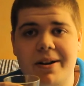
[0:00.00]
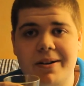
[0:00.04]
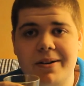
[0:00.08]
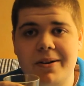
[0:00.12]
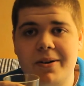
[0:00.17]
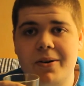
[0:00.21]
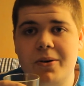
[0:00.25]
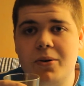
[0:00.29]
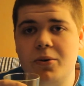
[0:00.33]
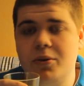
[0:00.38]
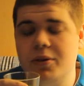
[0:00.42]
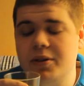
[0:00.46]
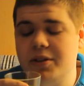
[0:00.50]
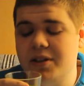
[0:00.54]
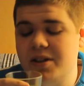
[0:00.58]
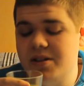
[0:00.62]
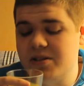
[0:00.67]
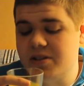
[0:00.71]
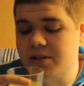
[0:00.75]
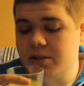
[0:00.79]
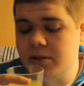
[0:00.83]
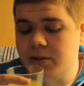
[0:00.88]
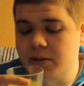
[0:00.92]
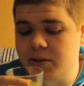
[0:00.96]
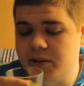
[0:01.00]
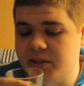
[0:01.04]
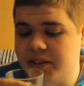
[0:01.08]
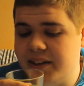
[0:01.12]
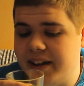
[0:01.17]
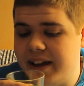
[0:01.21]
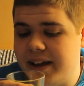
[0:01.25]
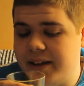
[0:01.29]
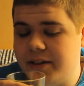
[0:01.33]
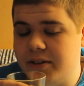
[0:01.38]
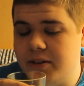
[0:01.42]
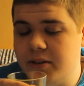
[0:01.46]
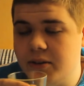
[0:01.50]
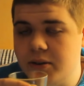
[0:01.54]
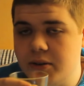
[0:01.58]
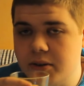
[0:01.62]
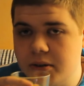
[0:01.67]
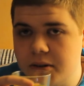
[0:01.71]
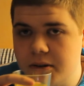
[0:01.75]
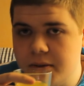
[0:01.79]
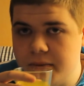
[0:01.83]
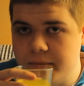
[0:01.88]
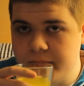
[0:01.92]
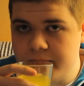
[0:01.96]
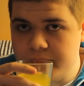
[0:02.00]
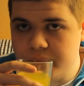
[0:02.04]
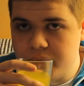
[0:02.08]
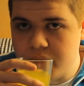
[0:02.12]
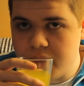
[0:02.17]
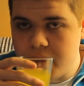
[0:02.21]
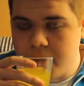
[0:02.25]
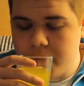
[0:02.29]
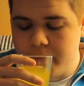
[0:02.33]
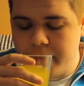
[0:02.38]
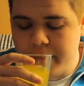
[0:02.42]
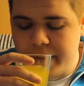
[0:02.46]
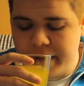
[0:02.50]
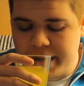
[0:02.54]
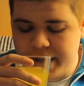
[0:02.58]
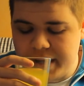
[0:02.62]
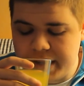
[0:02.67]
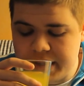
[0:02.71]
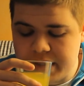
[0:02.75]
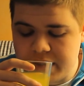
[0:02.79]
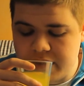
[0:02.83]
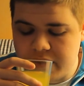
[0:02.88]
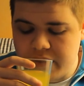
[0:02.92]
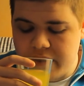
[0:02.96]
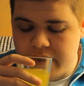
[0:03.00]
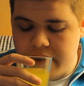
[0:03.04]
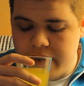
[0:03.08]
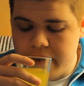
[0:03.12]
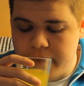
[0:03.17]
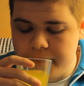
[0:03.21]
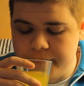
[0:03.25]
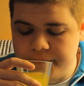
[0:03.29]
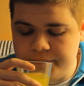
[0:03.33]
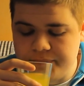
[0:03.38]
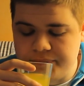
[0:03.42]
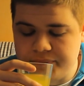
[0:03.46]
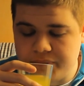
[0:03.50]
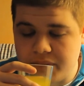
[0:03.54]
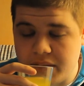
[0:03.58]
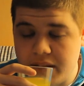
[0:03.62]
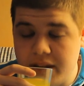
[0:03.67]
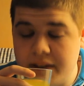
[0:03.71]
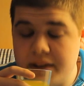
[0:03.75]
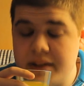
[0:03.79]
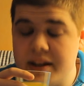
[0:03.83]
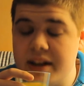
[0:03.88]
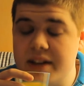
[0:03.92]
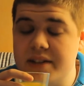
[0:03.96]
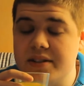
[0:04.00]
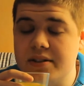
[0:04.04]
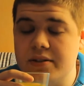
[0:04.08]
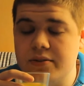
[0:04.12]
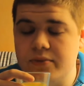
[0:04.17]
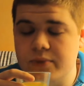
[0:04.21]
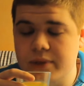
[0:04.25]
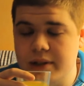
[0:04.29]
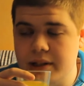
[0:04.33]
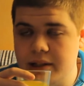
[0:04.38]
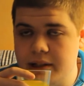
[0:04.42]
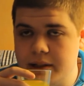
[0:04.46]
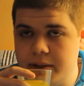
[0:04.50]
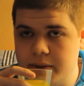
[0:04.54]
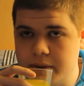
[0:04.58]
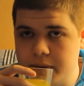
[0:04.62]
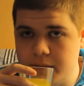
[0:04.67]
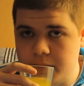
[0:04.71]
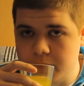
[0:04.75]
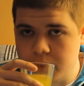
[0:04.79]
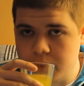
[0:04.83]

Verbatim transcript: know it doesn't look that good, but uh, it tastes really good.